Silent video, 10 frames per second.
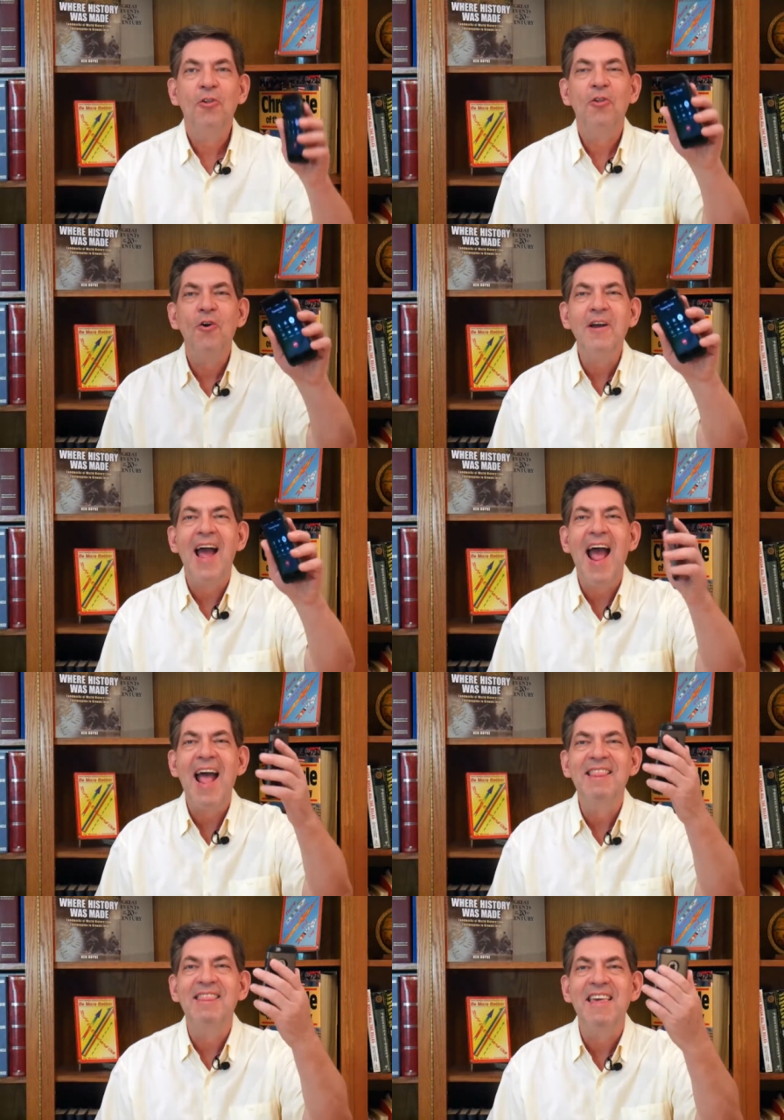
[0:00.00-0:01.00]
Look
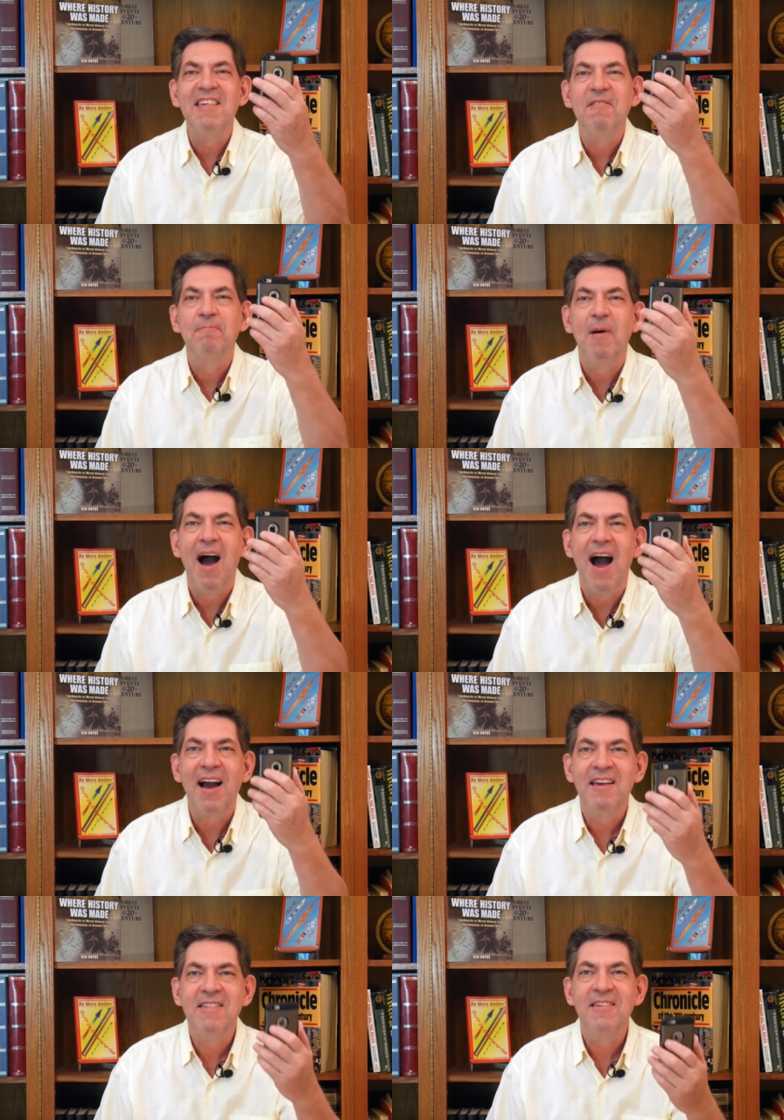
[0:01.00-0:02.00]
at this
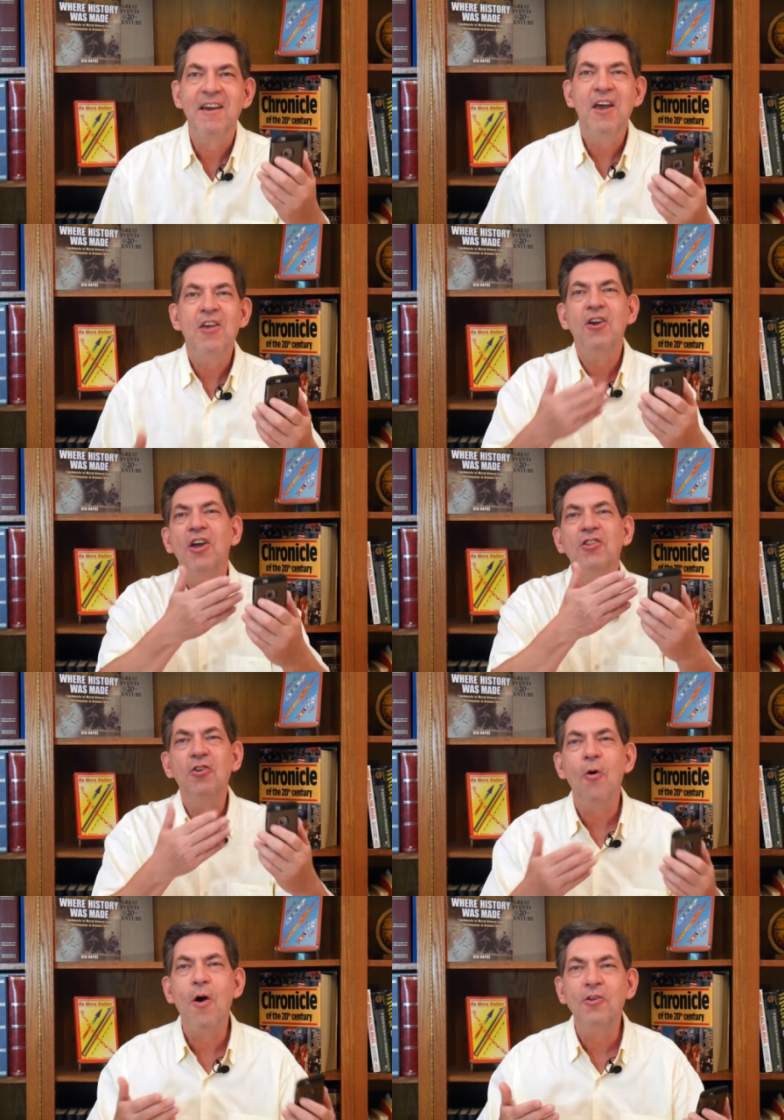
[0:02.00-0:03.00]
box. You can
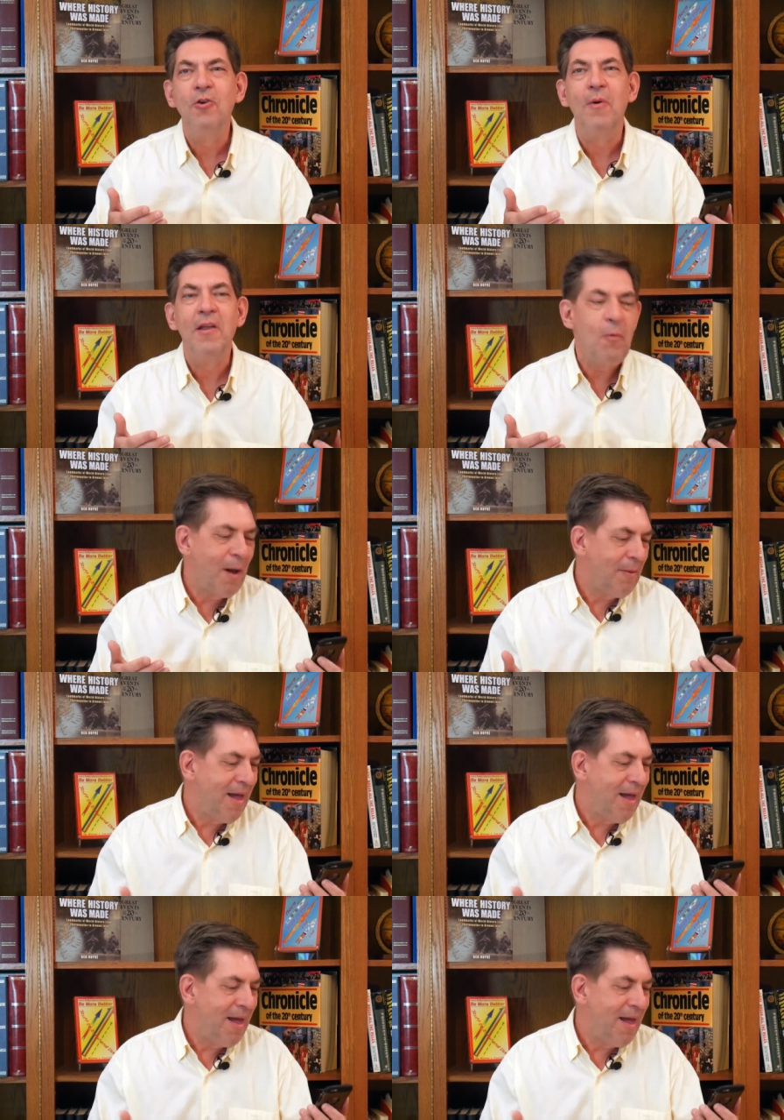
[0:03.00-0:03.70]
talk to it. Well,